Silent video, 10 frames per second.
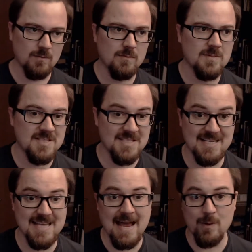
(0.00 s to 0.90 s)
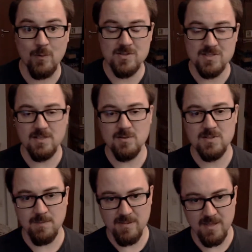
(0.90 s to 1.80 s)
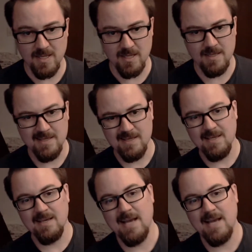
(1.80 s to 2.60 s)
6 hours to do something, I